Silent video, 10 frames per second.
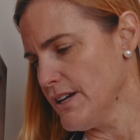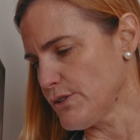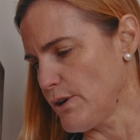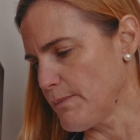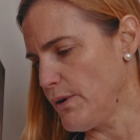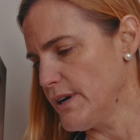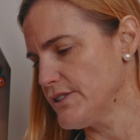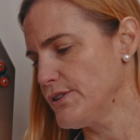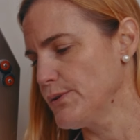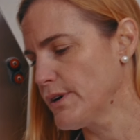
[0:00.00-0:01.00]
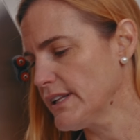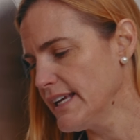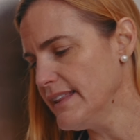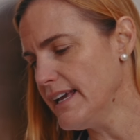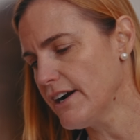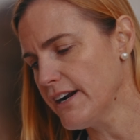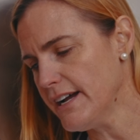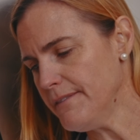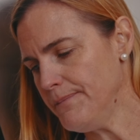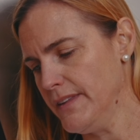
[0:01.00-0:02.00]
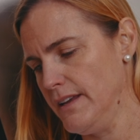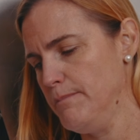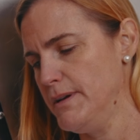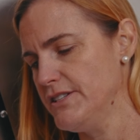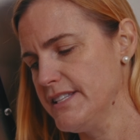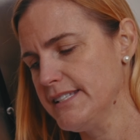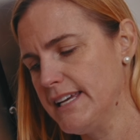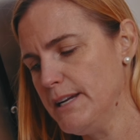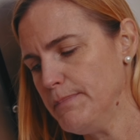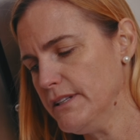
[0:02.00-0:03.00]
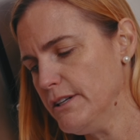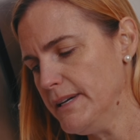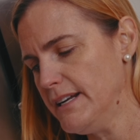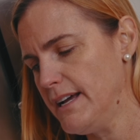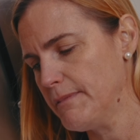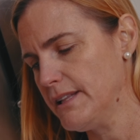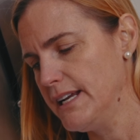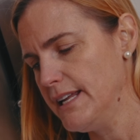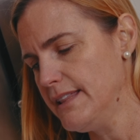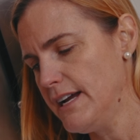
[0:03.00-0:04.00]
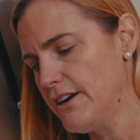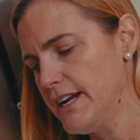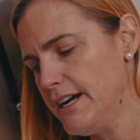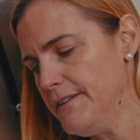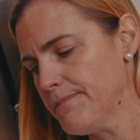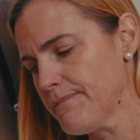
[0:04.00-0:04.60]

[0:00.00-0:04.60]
So I'm going to clean the area, pinch the skin up a little bit. I'm cleaning the area.